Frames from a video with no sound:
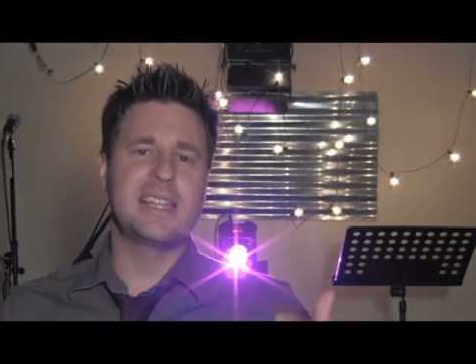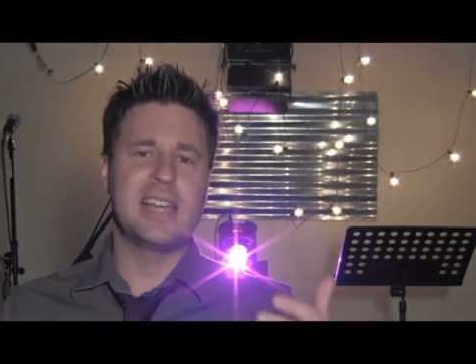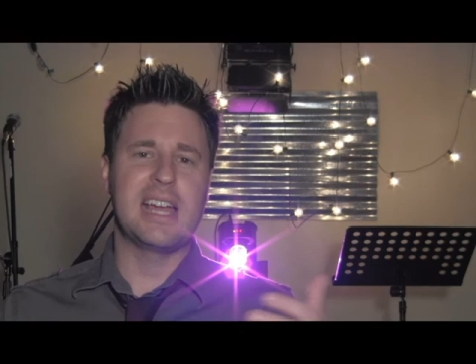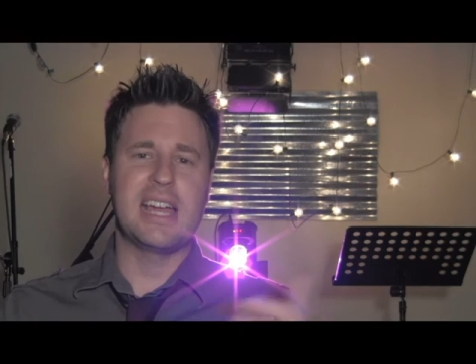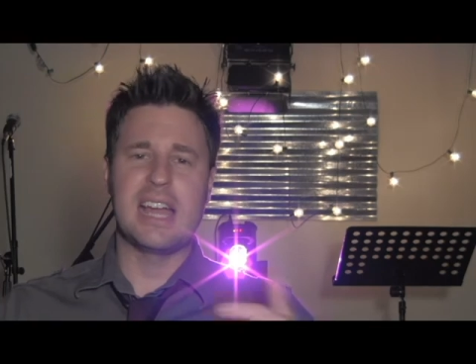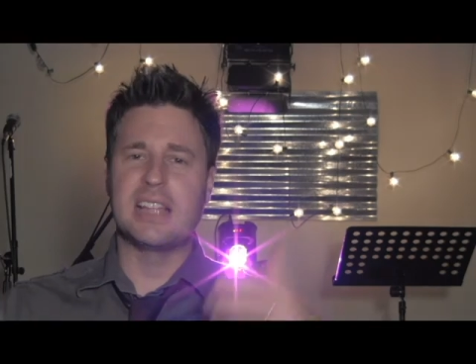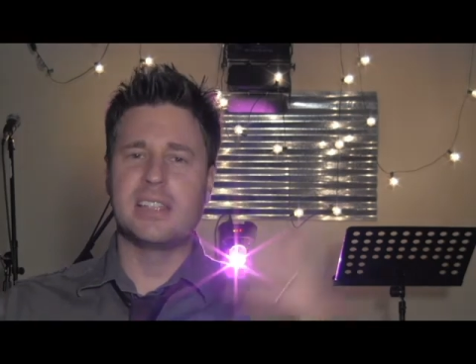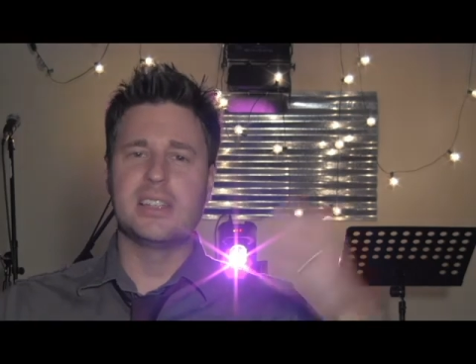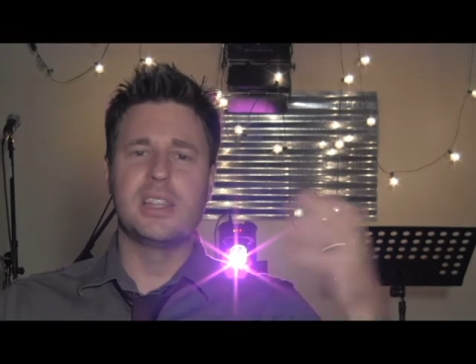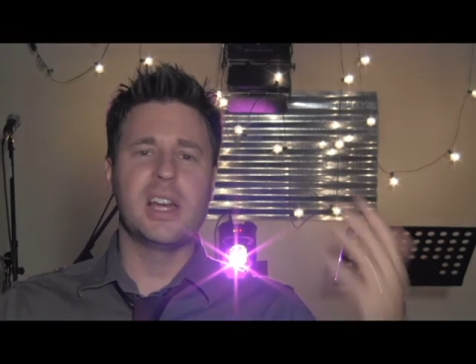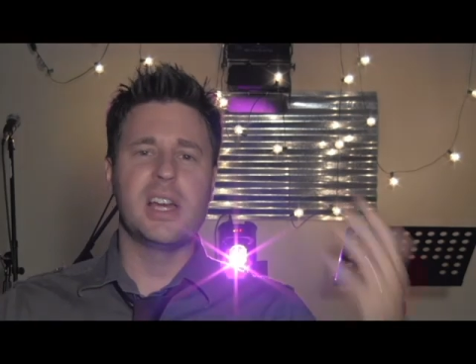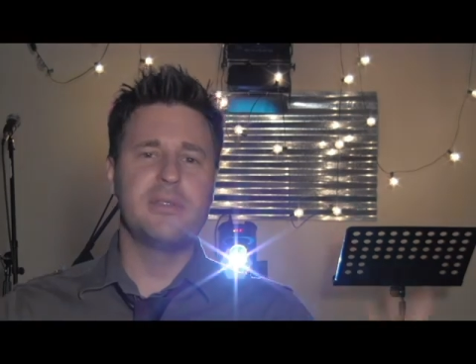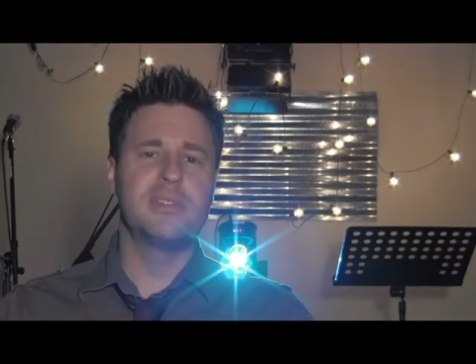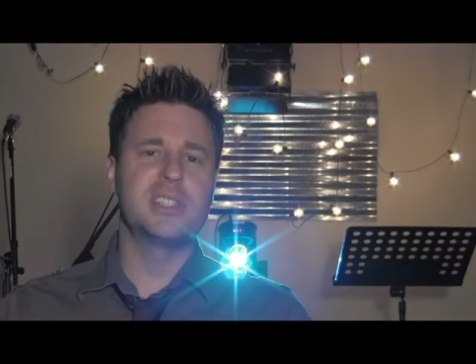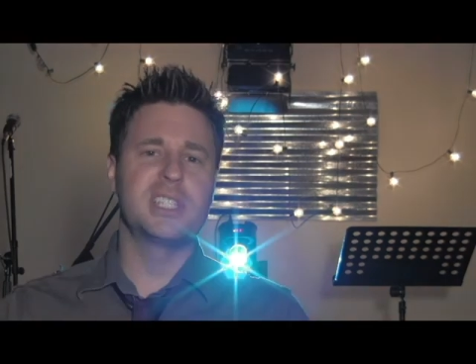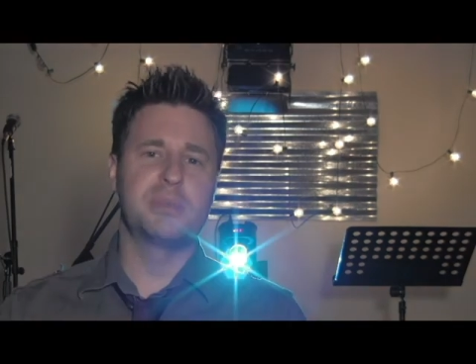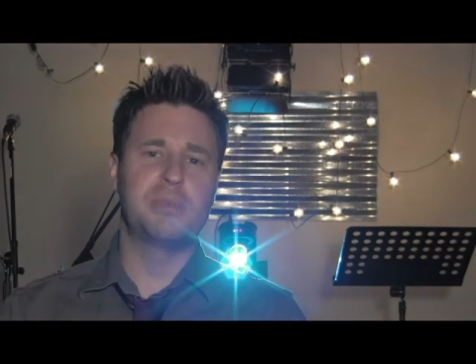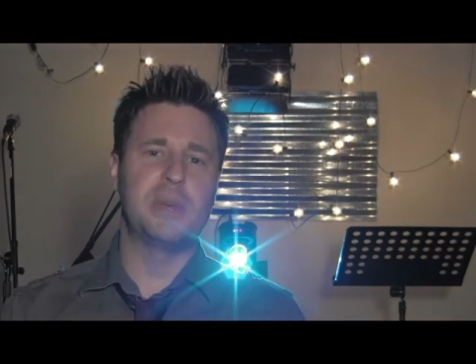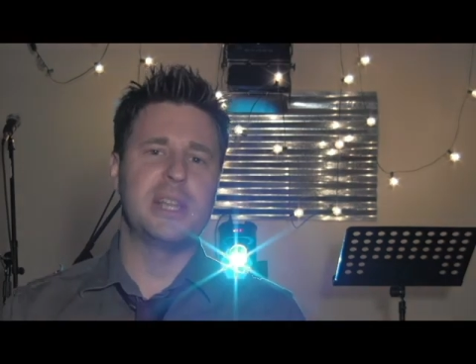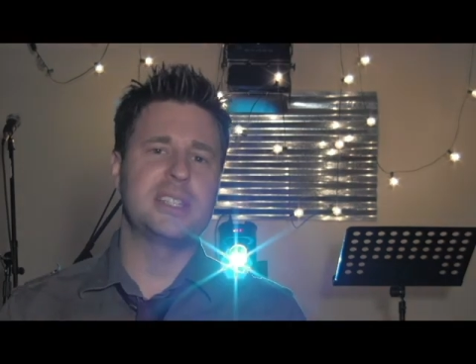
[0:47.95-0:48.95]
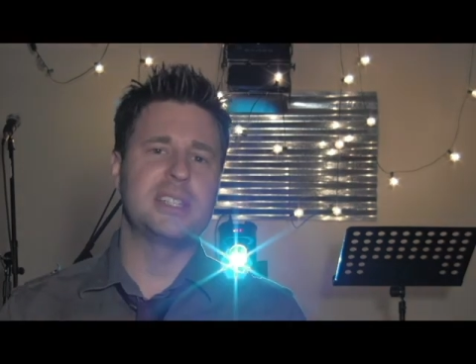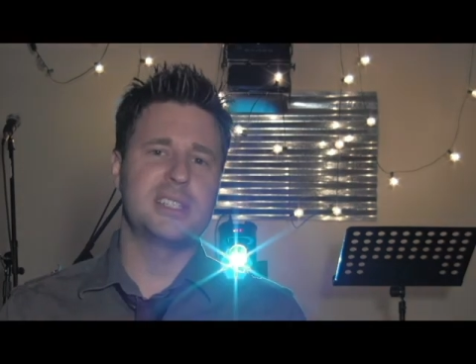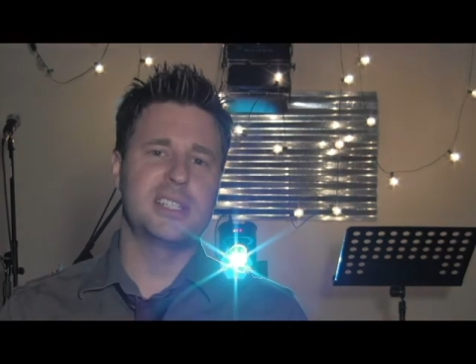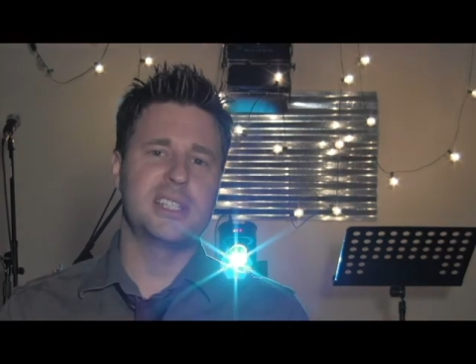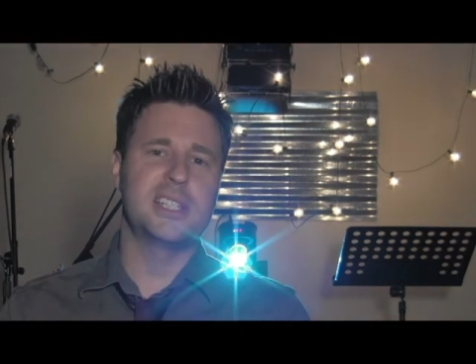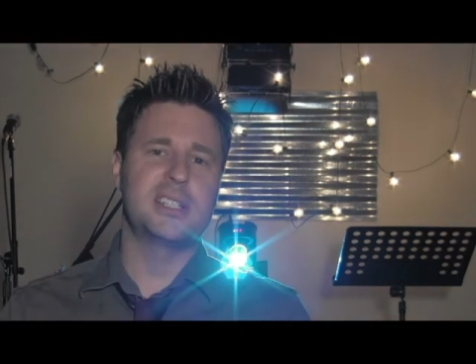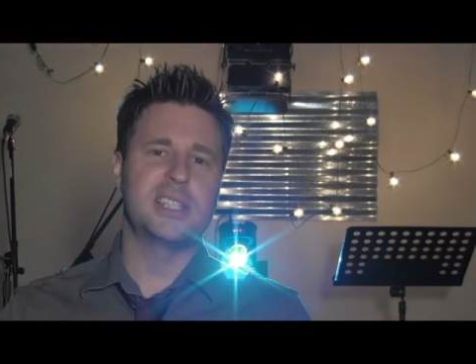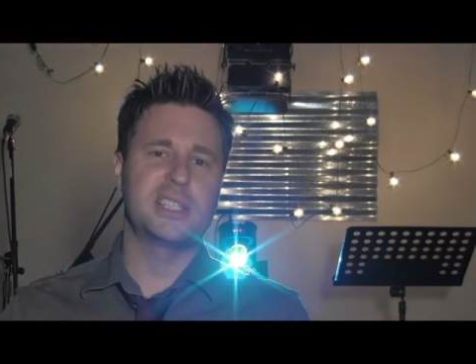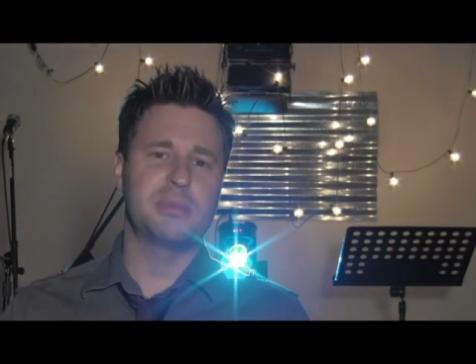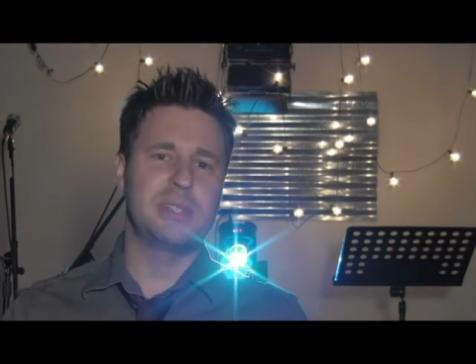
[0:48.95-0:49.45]
I love the Space
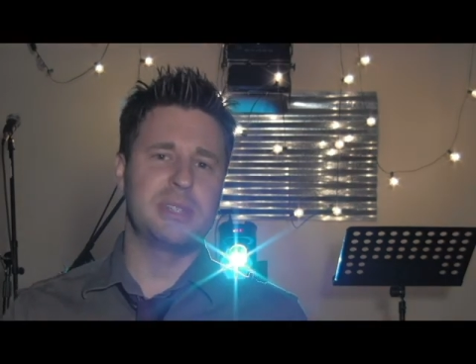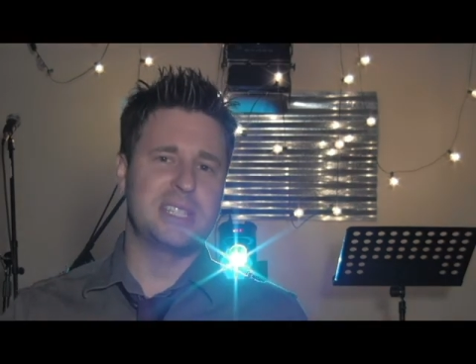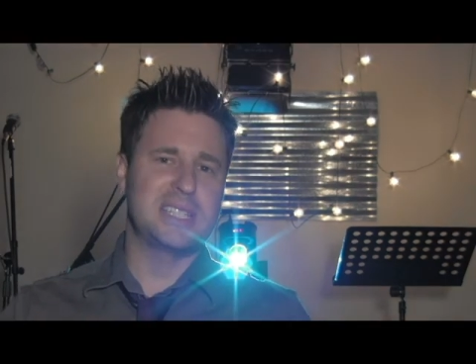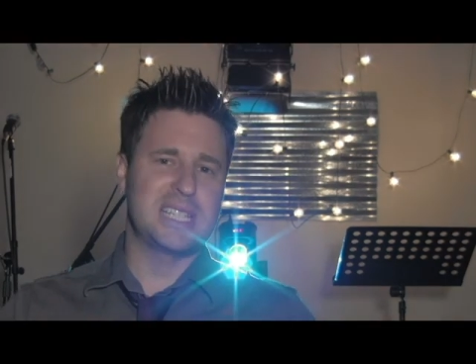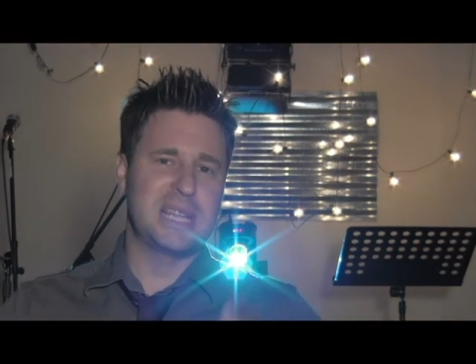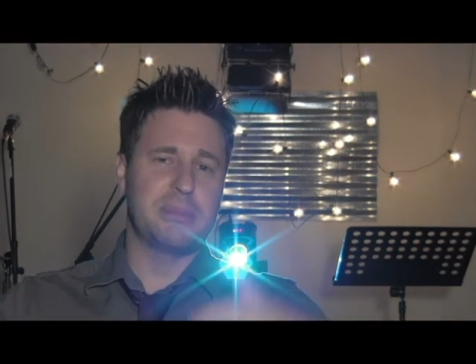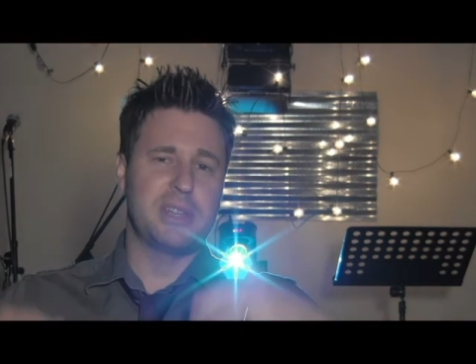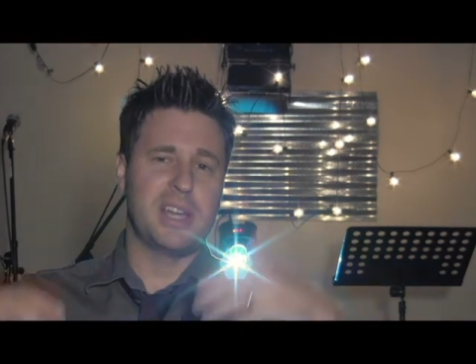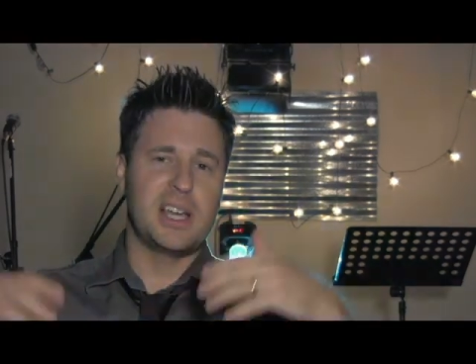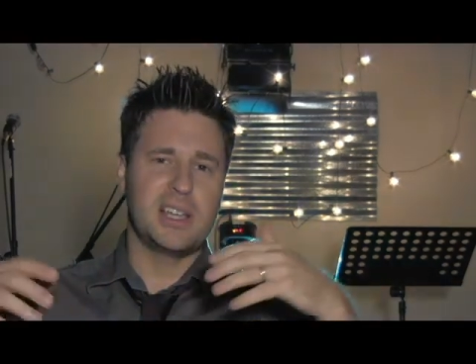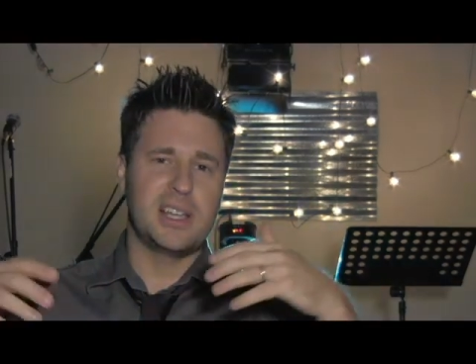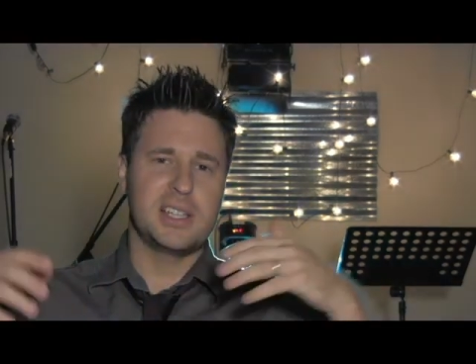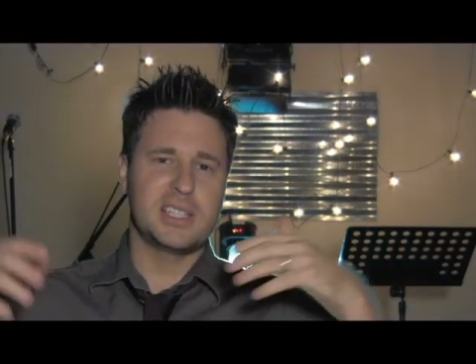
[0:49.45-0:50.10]
Center, as much as I'm a,